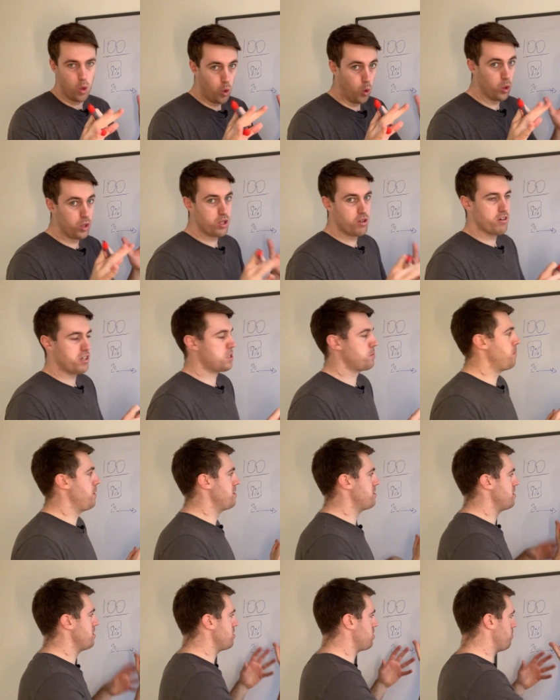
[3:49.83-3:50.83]
all your
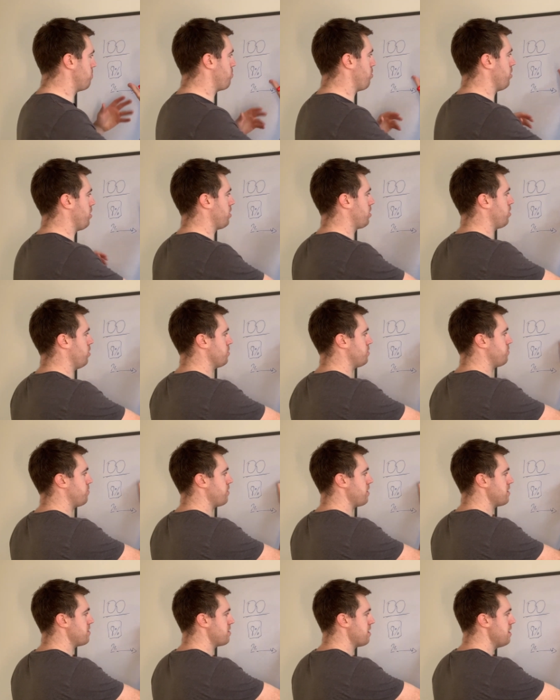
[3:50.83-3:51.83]
expenses, your product cost
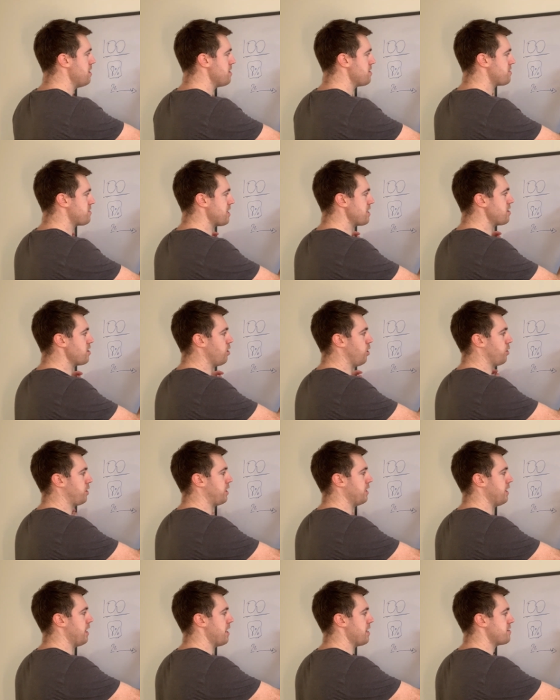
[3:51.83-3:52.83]
fees. Say you're
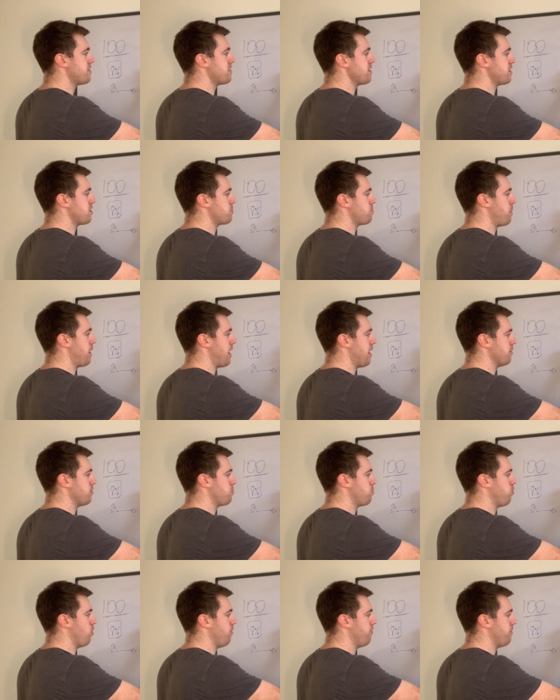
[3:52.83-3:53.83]
looking at a six
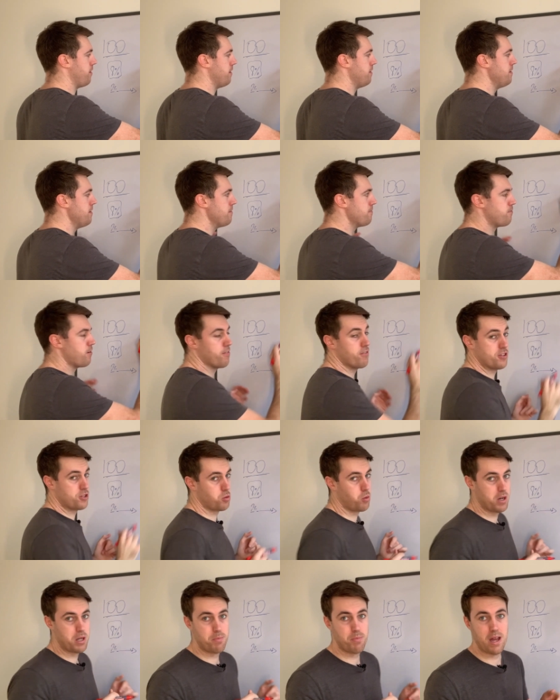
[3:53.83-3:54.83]
pounds profit for every
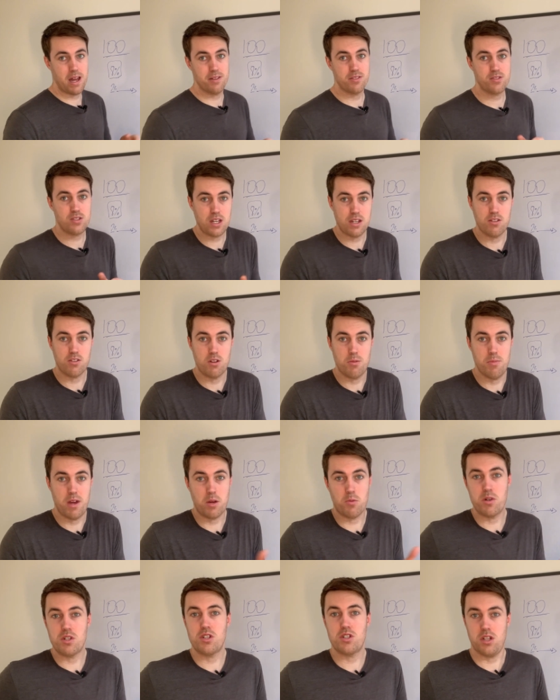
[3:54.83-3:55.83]
20 pounds sale you
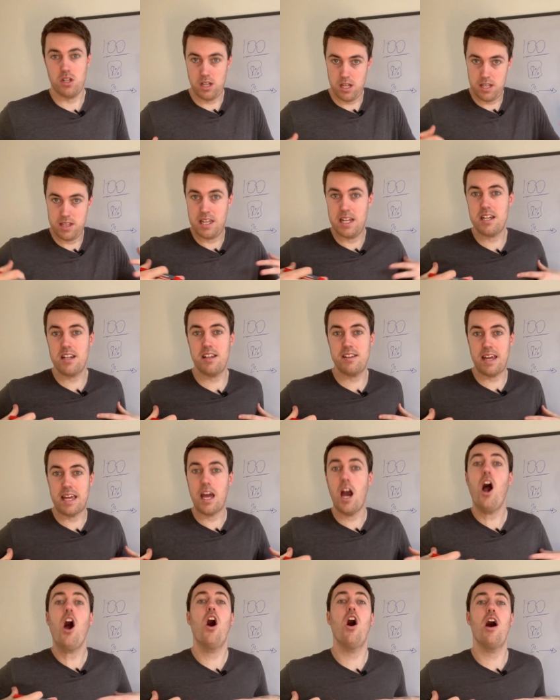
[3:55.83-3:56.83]
make, which uh, at the end of the
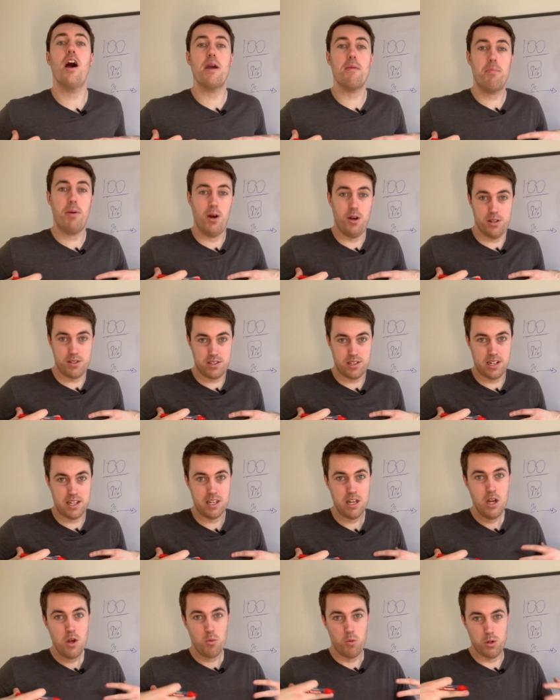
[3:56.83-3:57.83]
day, I
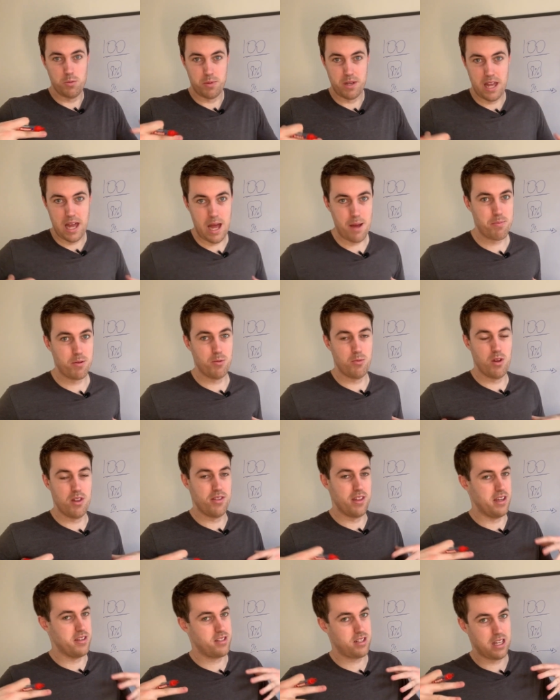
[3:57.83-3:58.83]
personally would be happy
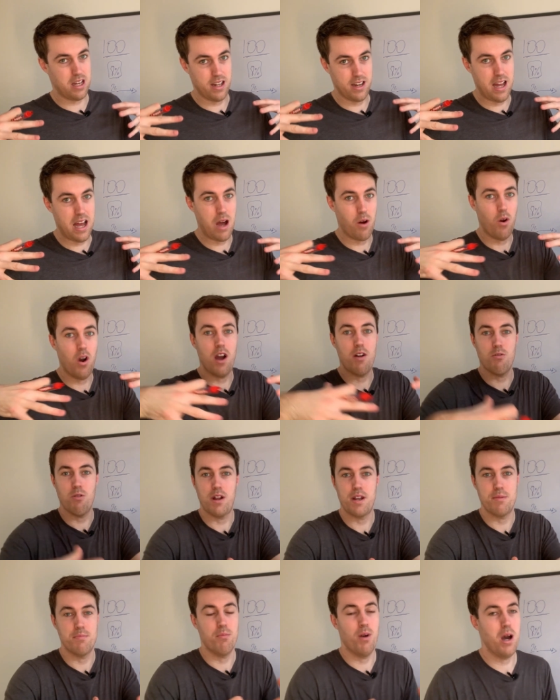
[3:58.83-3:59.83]
with. That's kind of how I
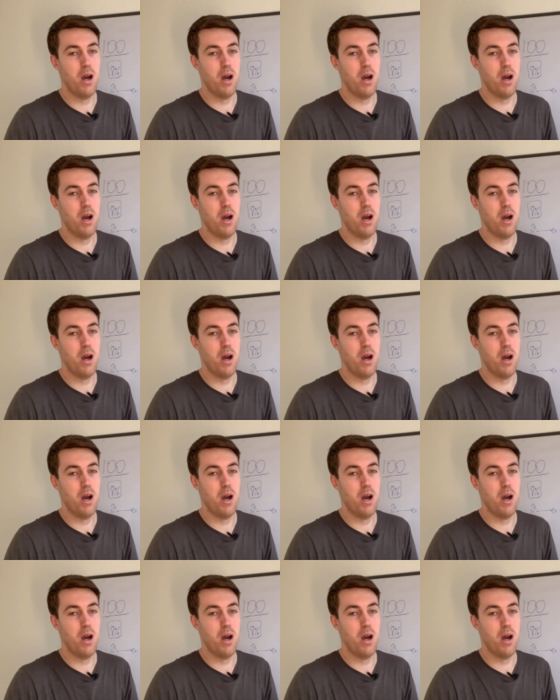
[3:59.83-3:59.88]
run in